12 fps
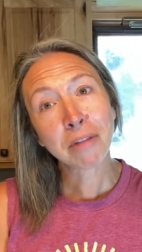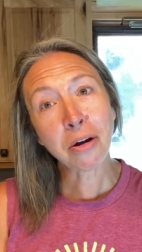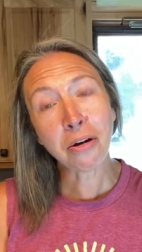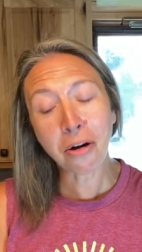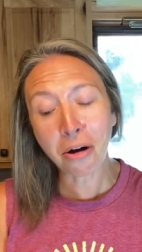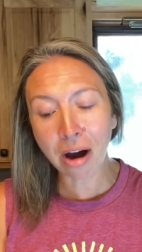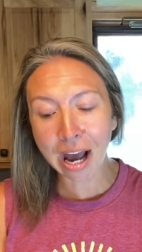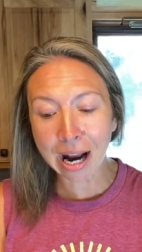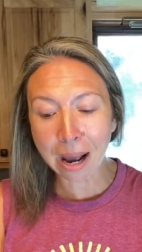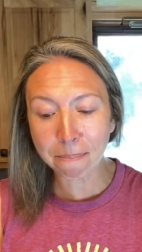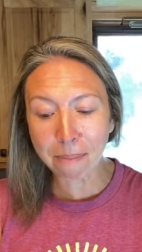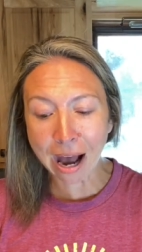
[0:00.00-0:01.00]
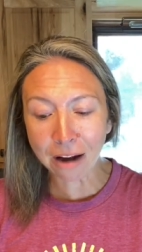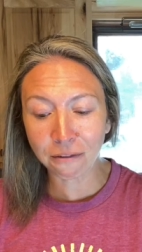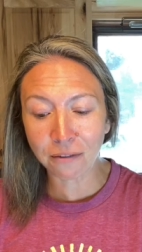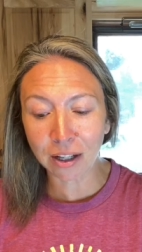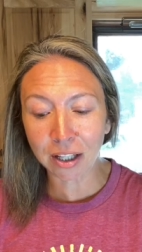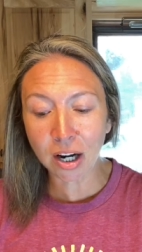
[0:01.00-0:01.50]
Oh, and I'm back
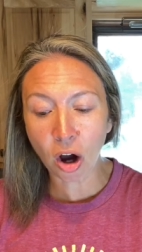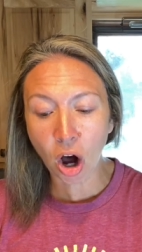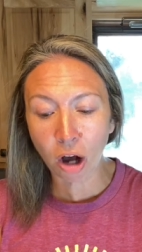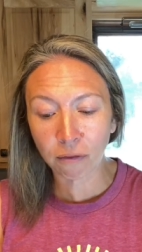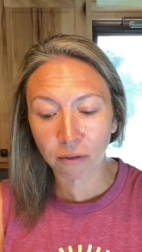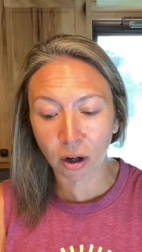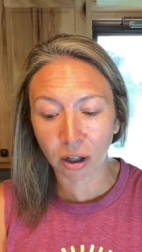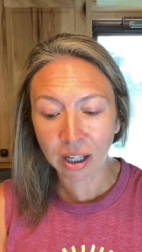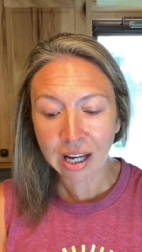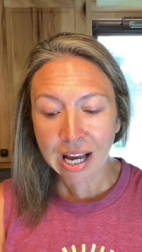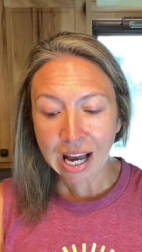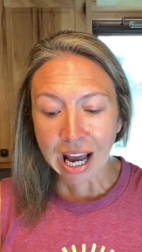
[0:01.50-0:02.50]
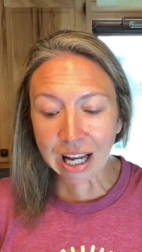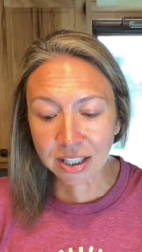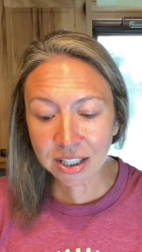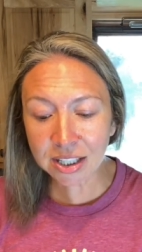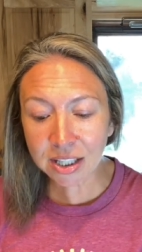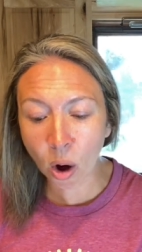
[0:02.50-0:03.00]
feeling awful.
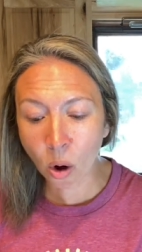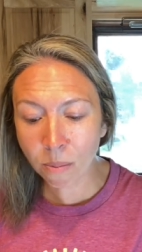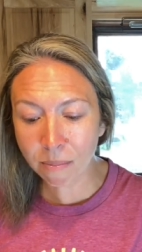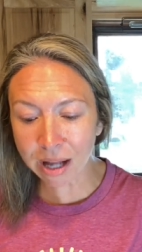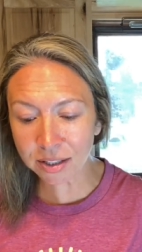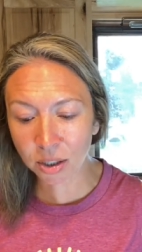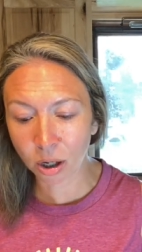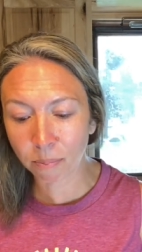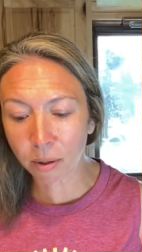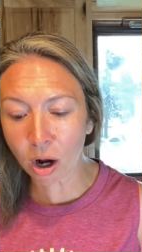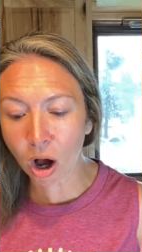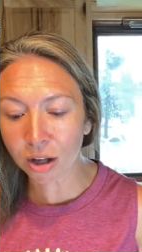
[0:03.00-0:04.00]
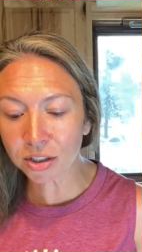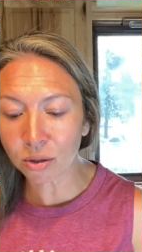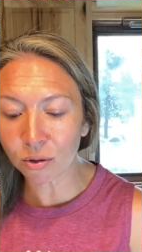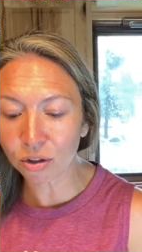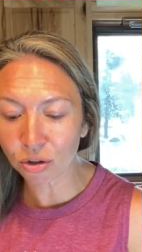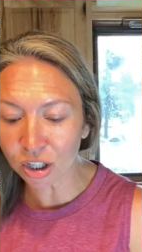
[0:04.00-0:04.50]
It's so mental, but also
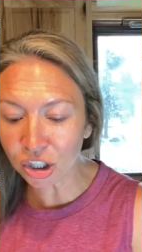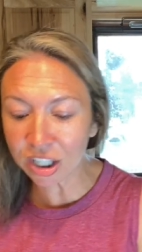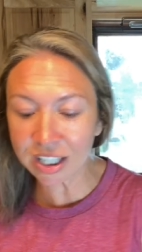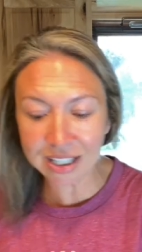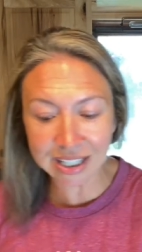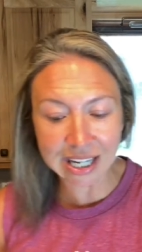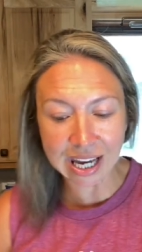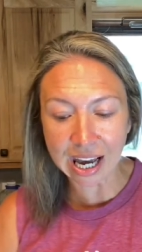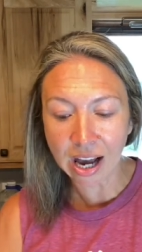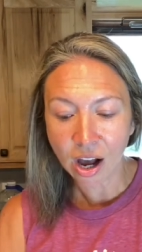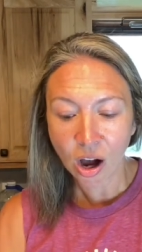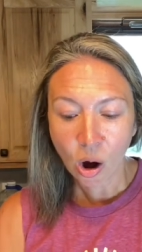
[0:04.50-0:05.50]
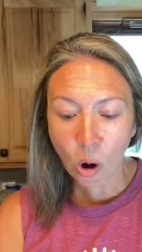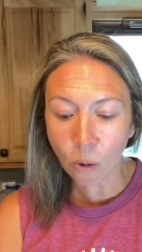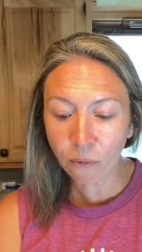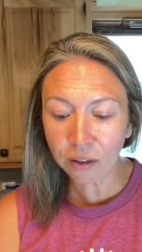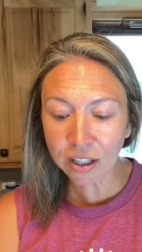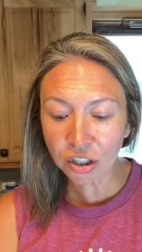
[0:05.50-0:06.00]
nutrition is key.
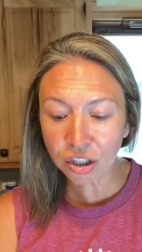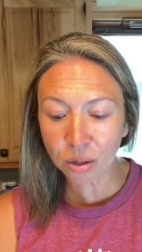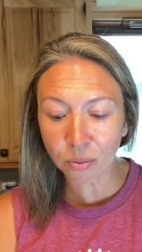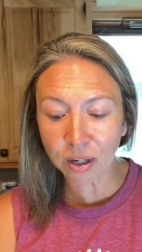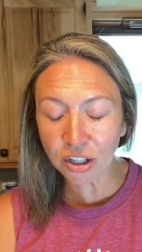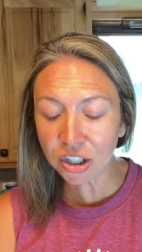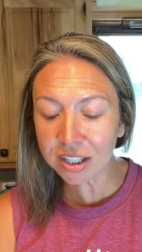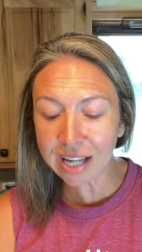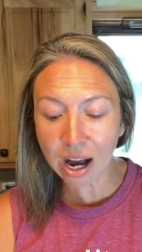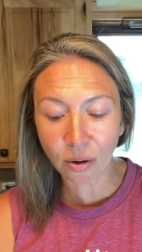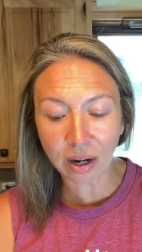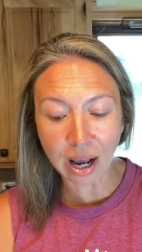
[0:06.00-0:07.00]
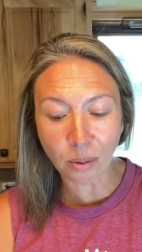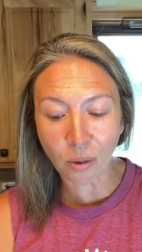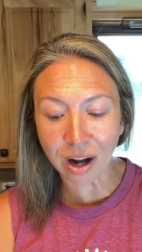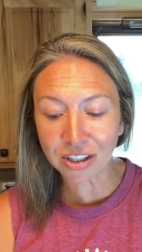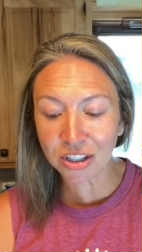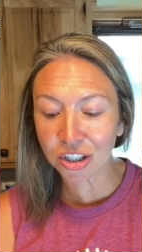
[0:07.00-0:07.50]
Hopefully, she reaches out and
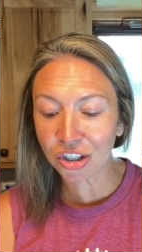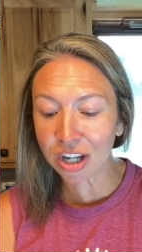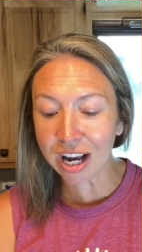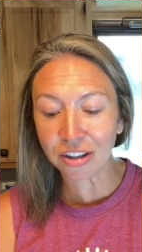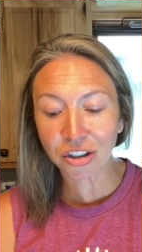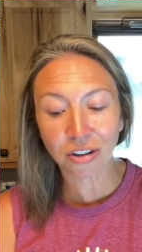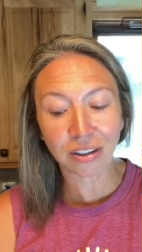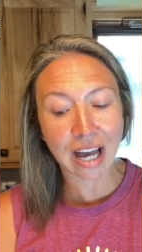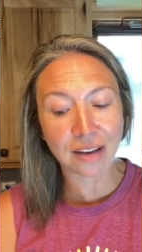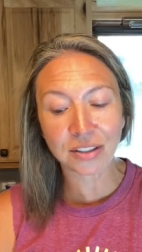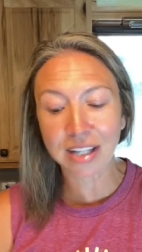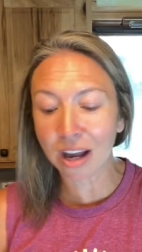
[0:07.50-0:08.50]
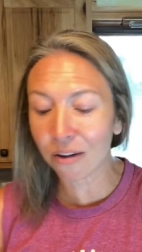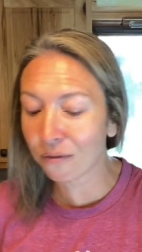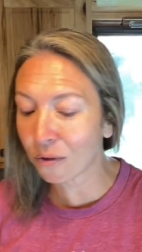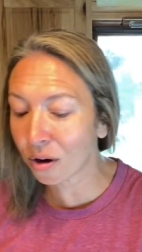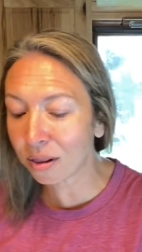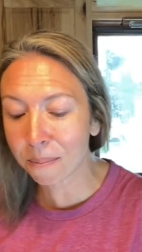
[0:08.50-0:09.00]
wants to change her lifestyle
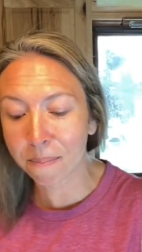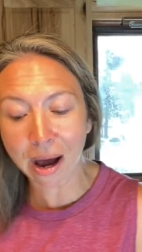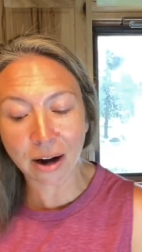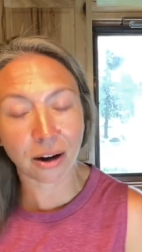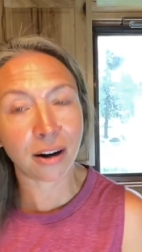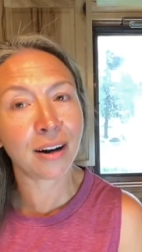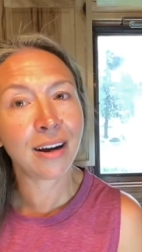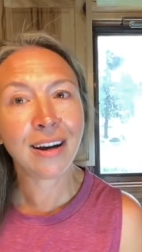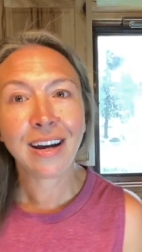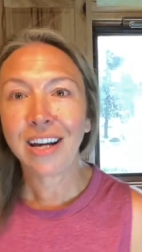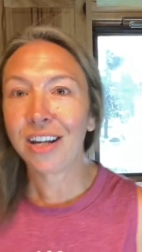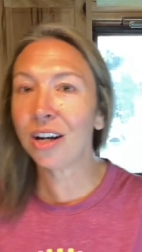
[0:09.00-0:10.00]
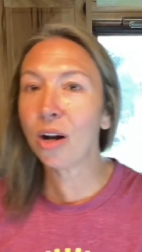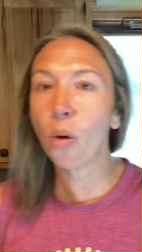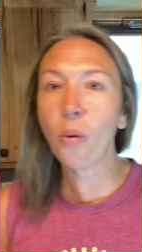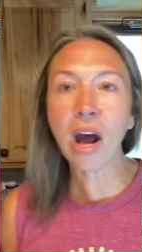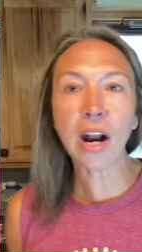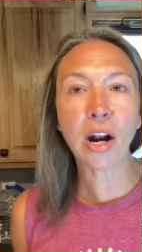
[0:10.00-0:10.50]
for the better. You know
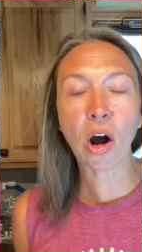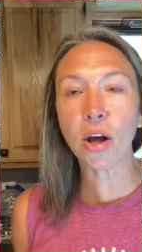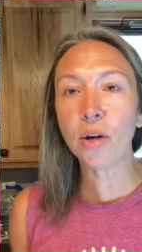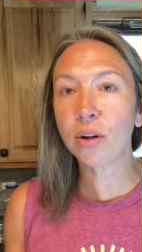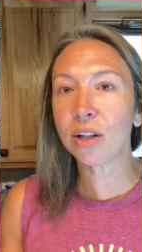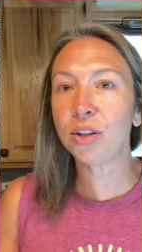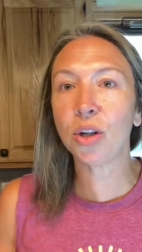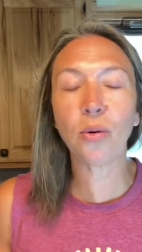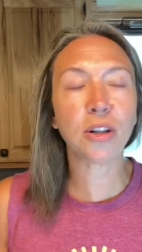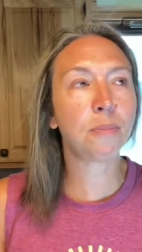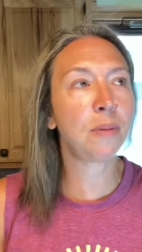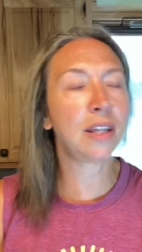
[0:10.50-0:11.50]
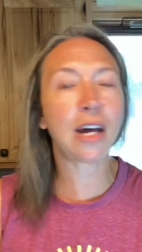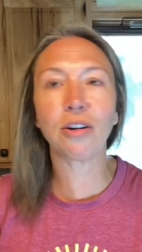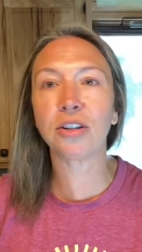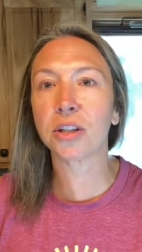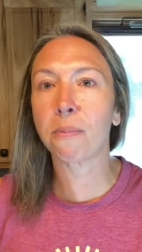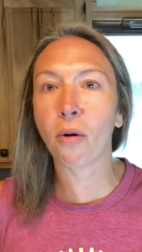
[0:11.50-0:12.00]
what? And all you can do is be there
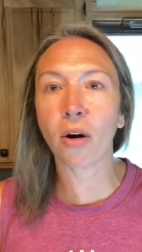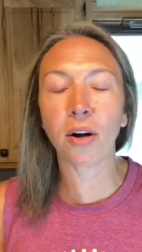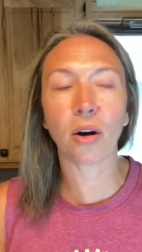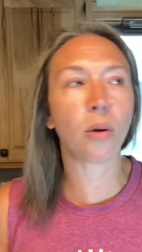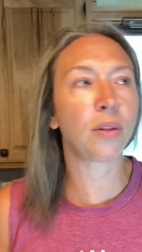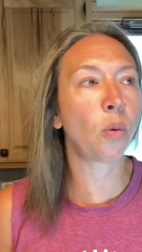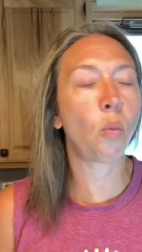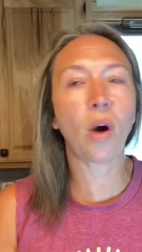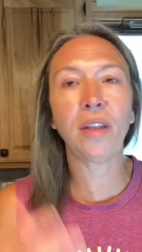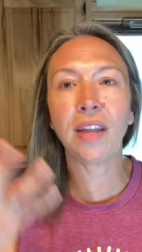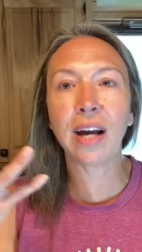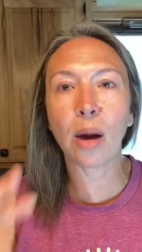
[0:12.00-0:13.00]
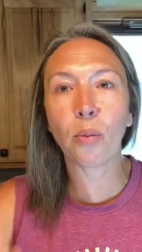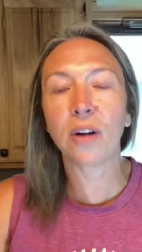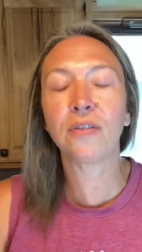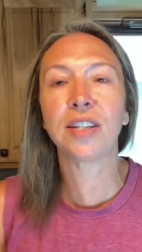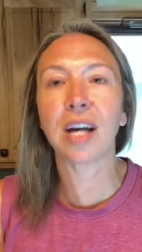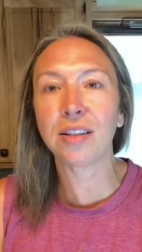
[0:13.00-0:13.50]
to support her. The one thing I would
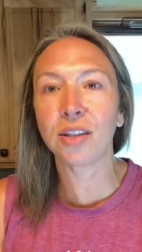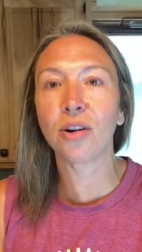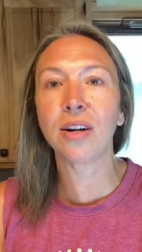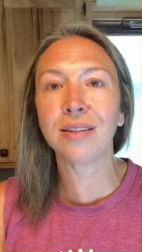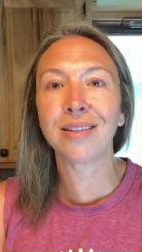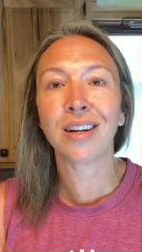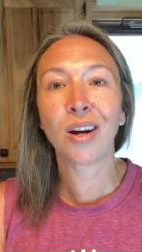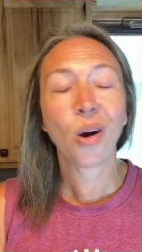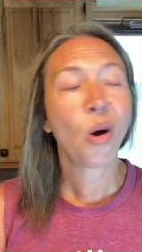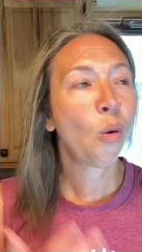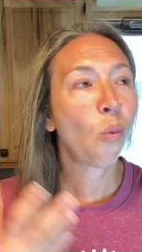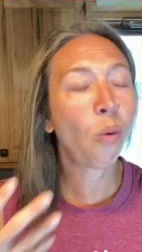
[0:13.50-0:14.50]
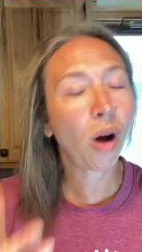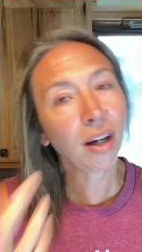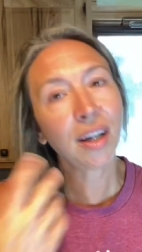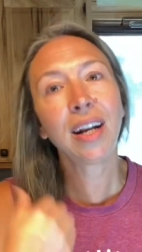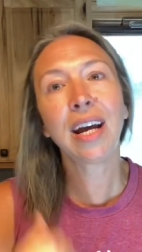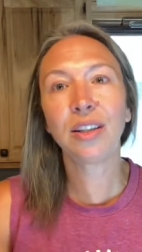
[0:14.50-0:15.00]
have said to her is,
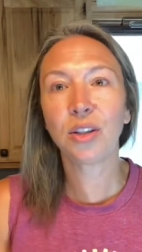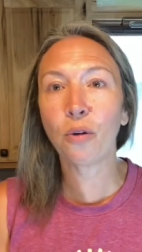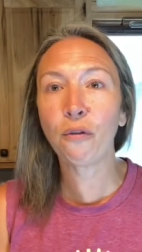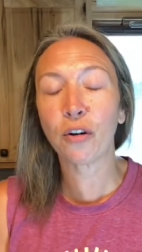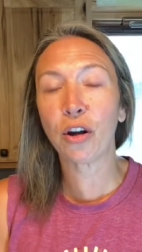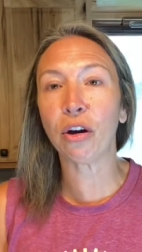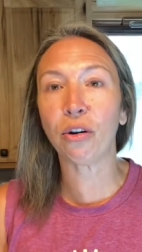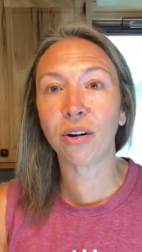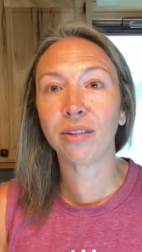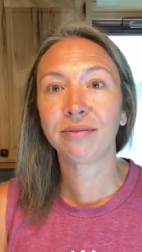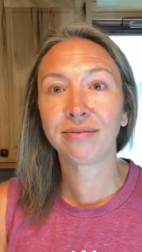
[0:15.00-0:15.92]
What can I do for you?